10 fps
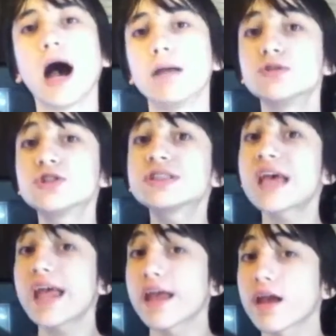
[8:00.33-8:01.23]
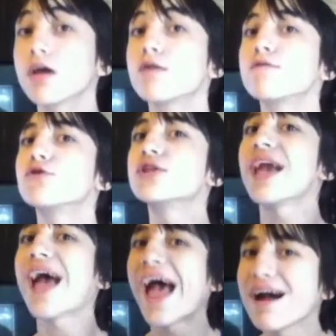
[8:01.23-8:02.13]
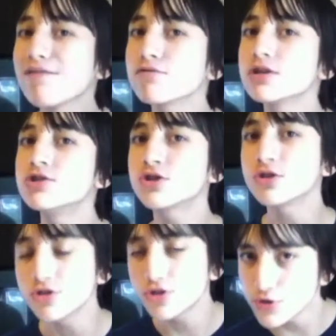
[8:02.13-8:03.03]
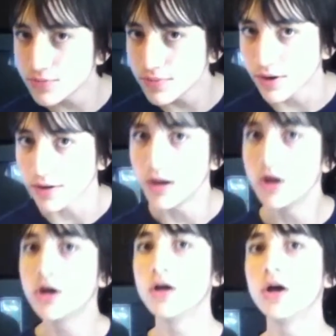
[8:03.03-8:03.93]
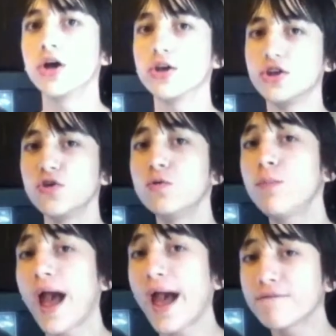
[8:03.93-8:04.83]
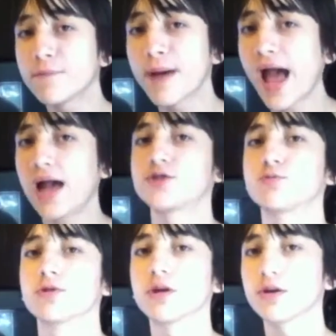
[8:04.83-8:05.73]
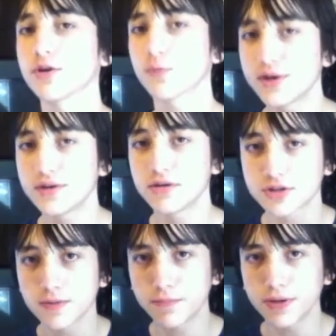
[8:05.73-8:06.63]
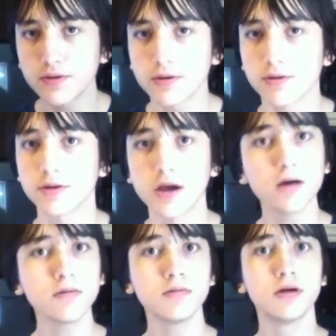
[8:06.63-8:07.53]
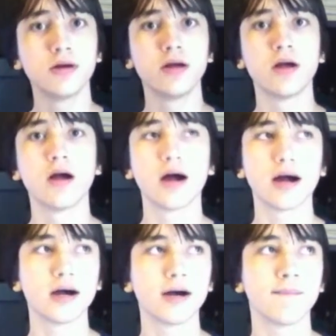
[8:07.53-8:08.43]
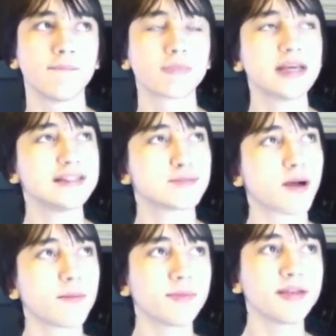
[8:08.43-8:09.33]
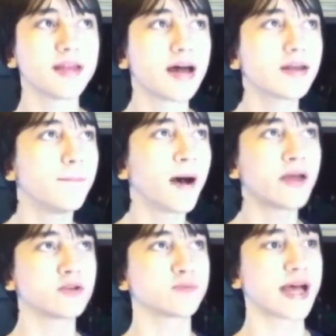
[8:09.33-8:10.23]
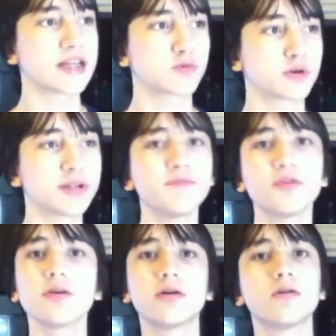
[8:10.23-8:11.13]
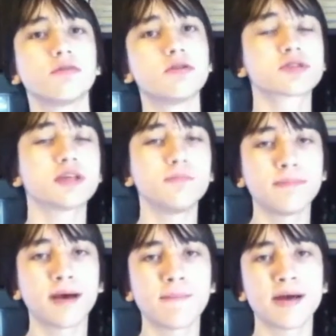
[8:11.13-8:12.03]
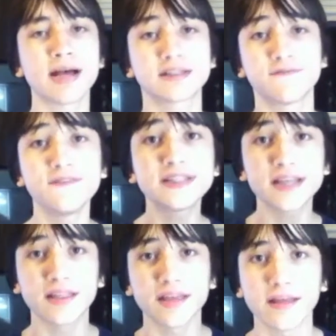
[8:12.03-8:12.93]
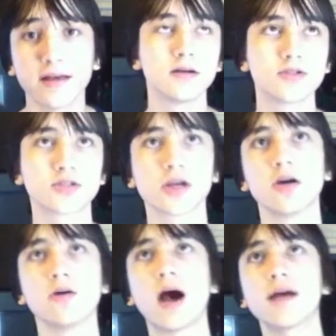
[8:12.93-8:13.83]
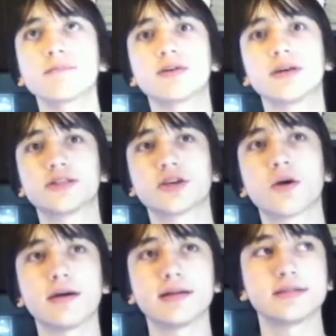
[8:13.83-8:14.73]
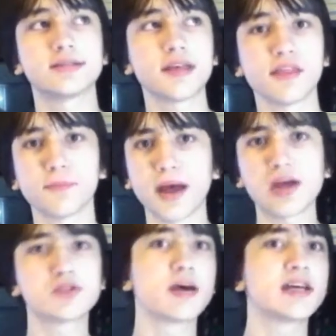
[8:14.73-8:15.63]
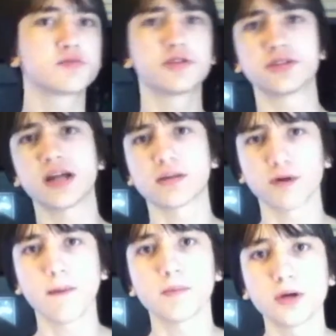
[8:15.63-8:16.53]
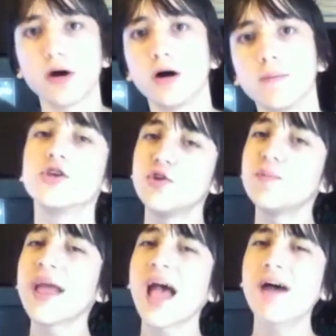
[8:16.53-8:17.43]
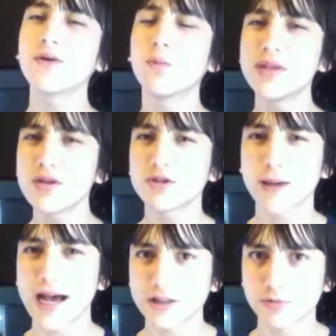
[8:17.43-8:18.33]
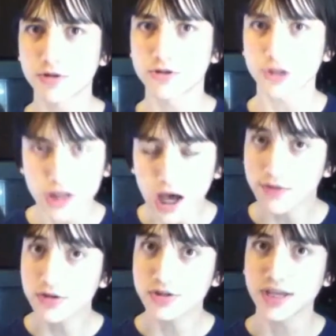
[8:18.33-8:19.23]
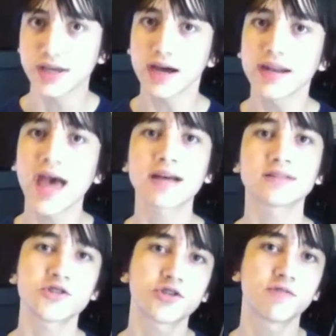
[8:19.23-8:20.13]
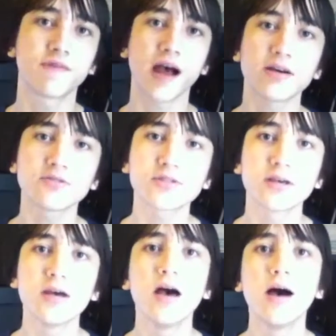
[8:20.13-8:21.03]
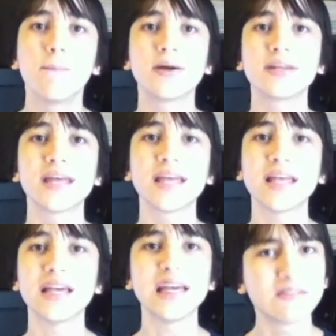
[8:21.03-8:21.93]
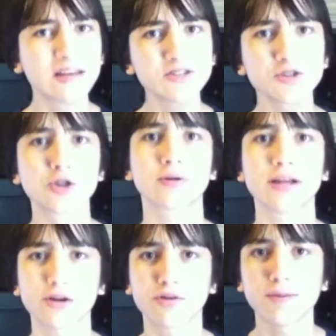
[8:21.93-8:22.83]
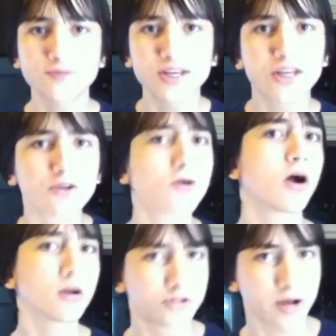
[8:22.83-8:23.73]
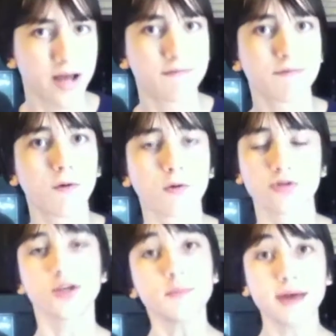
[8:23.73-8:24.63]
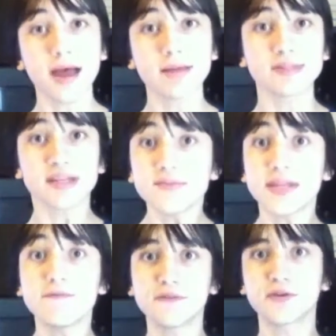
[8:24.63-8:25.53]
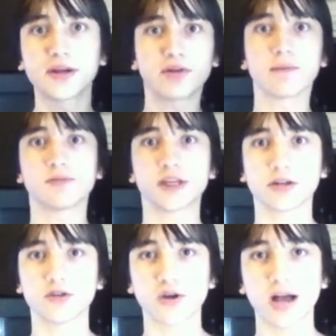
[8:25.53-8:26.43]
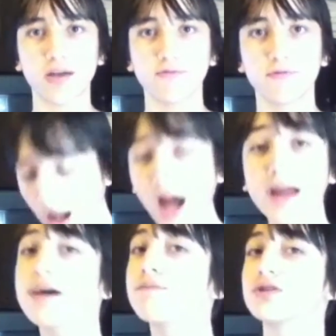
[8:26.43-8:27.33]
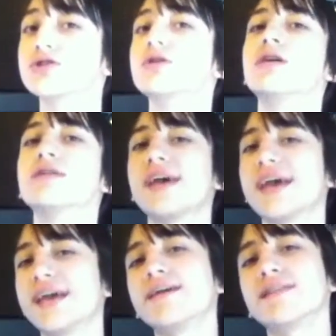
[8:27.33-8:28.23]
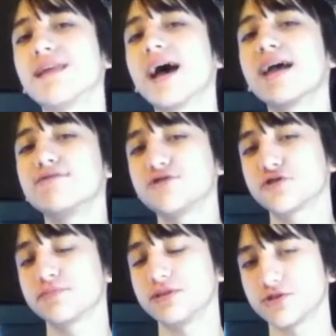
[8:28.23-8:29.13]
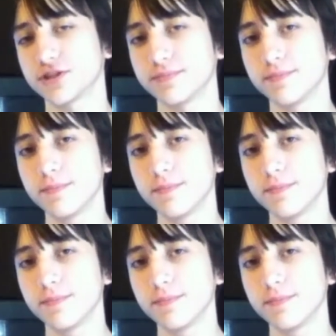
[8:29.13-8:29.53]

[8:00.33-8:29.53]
I'm just saying, for the average consumer, you have a password on your Windows computer, no? Um, it's probably not a BIOS password, even though those can be bypassed physically. So I'm going to go ahead and say that the BIOS password is not a problem at all. You may have a Windows password so that others cannot access your files, but unless you're encrypting your hard drive, or sometimes even if you're encrypting your drive, I have what's called a live distribution.